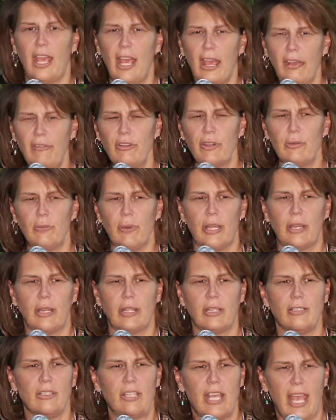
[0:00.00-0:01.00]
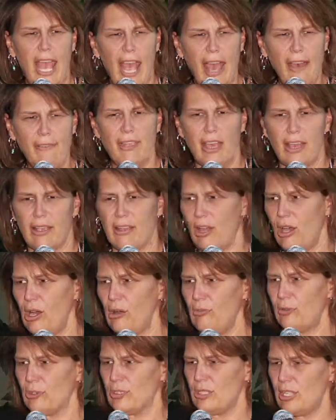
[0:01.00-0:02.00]
everybody to have that
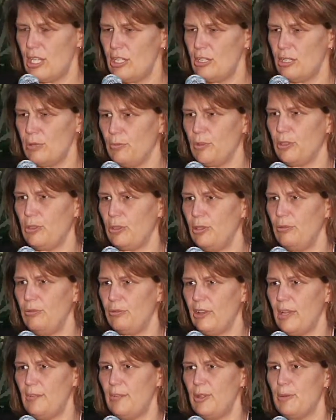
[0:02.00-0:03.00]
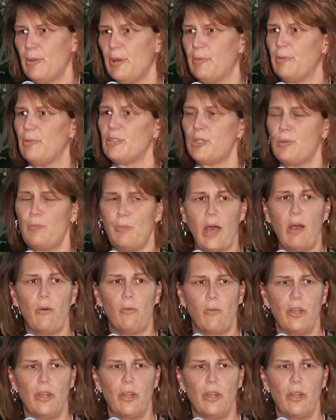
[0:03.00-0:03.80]
conversation with your family members about